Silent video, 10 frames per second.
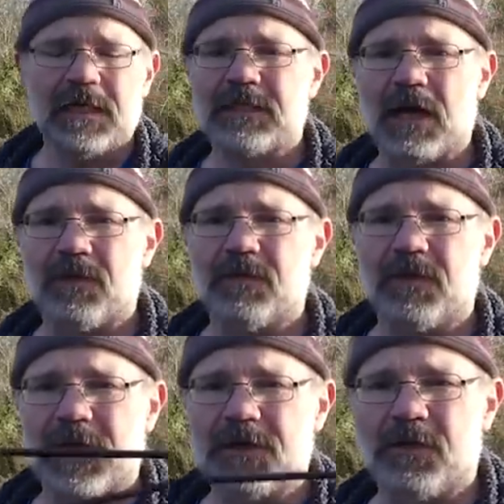So
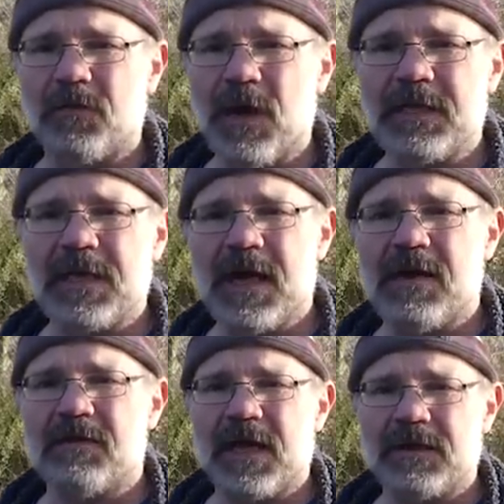we're going to shoot one in the
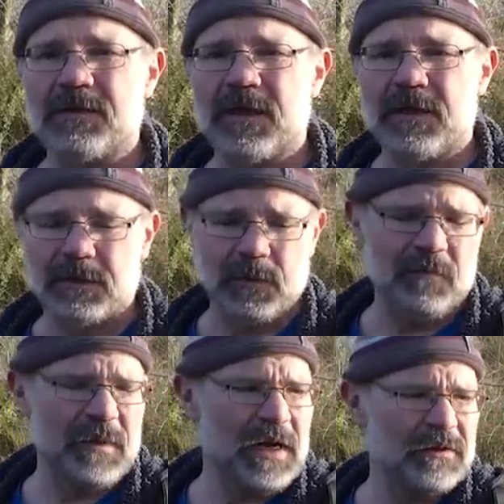air at that
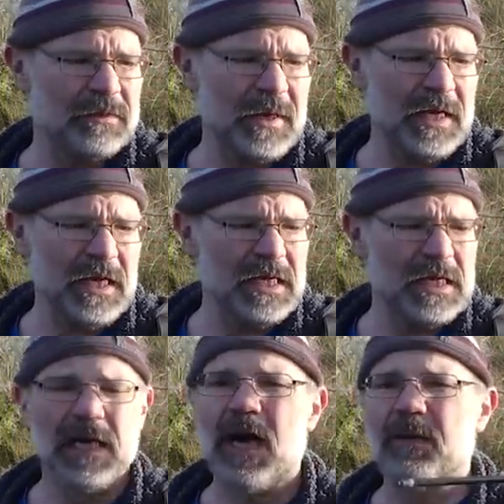12mm OSB,
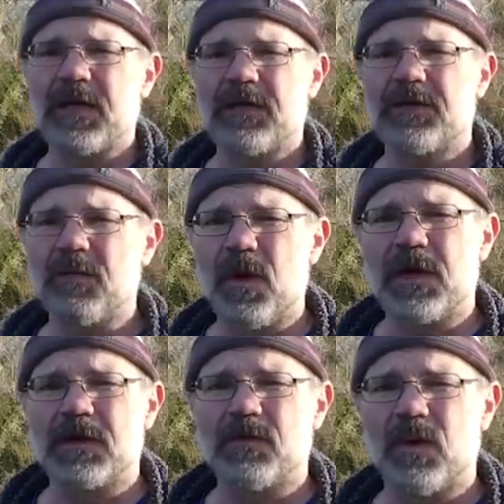and we're going to shoot
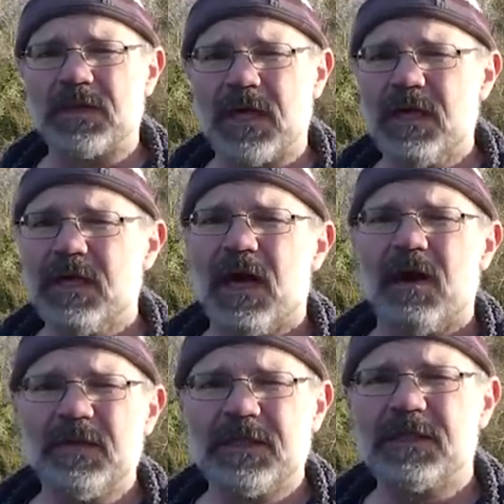one underwater,
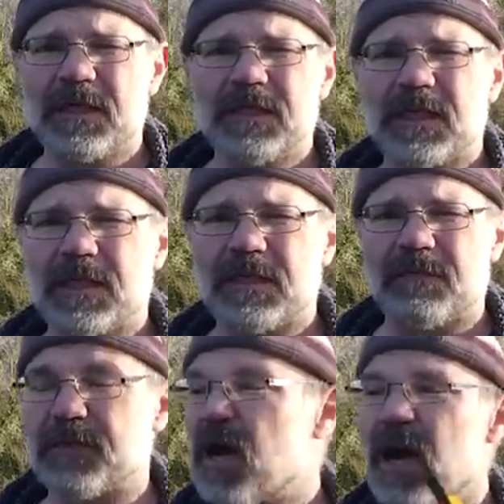and we're just going to see the
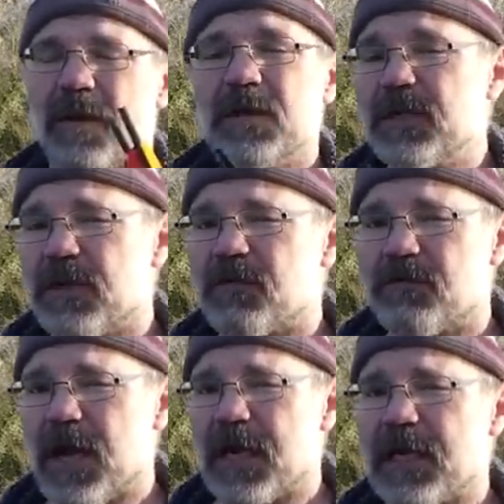difference. I'm going to do it
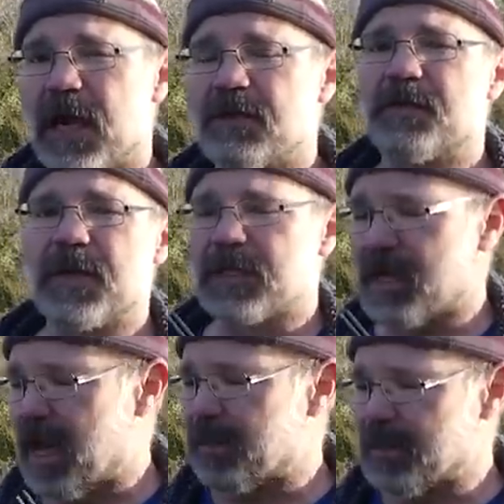really close because
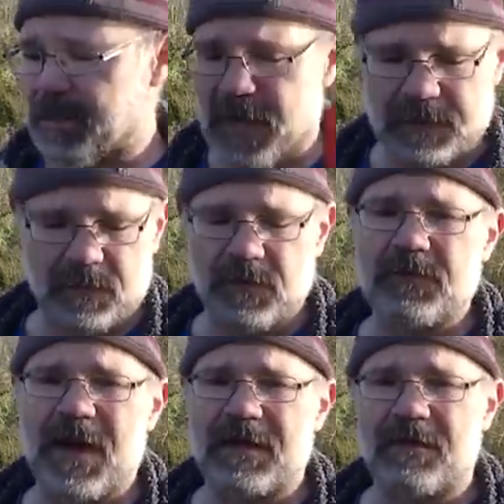I am expecting, with
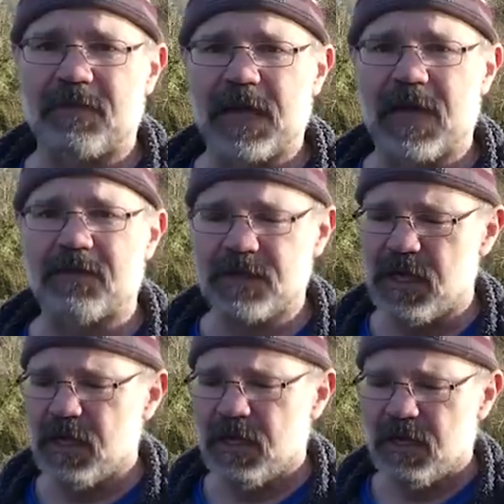drag and everything else,
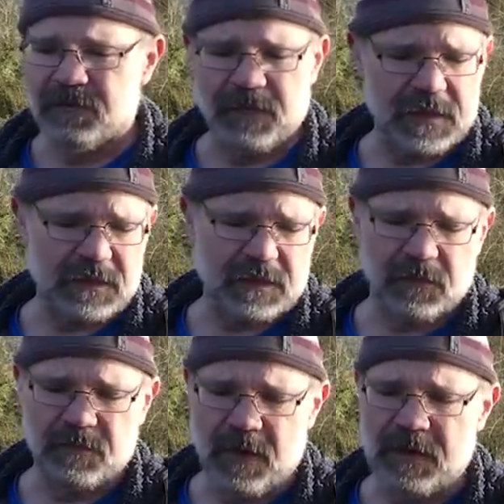for this
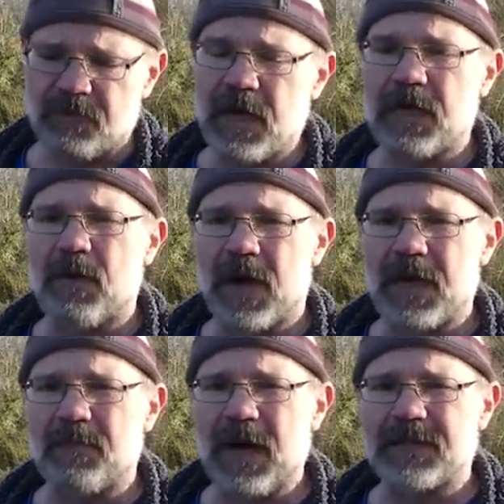to make really quite
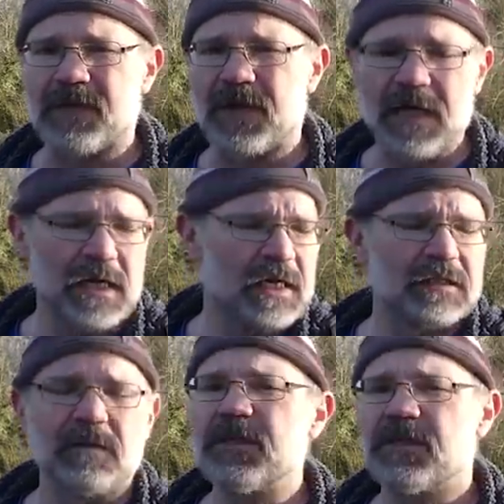an impact on it.
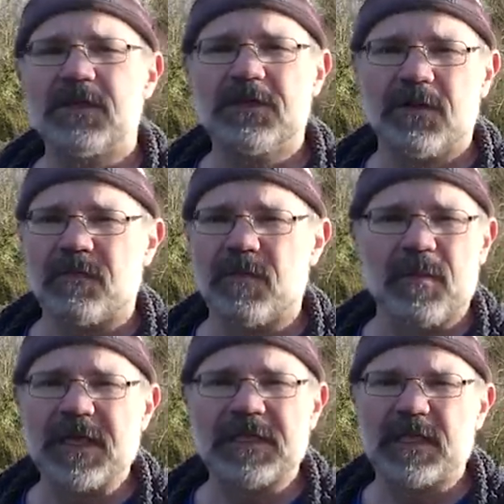So I'm just going to shoot from a
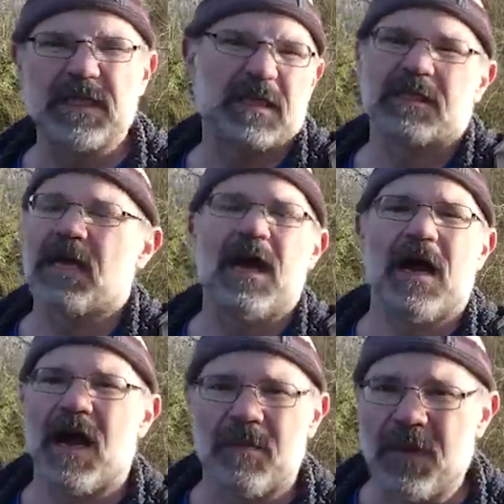meter distance
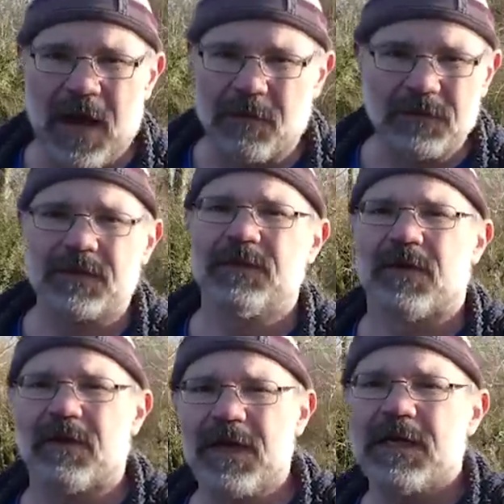about.
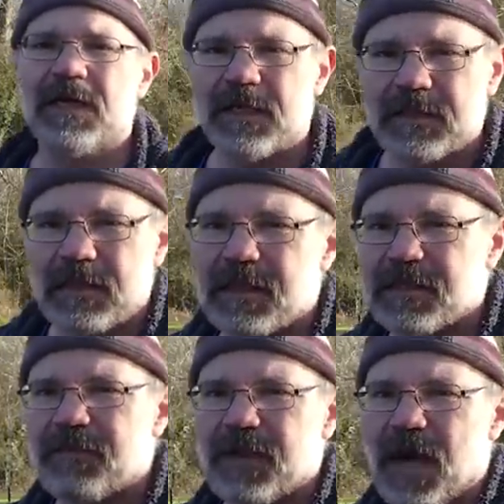All right, so
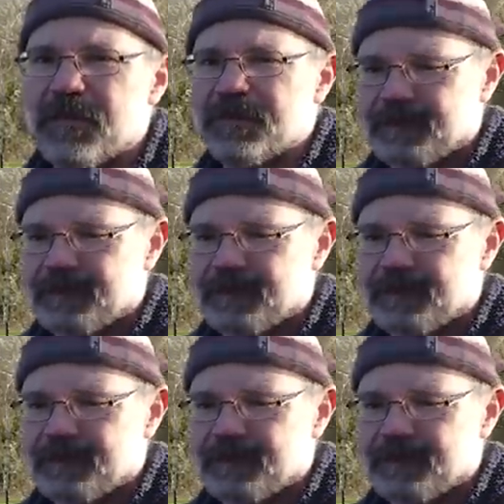let's give it a go.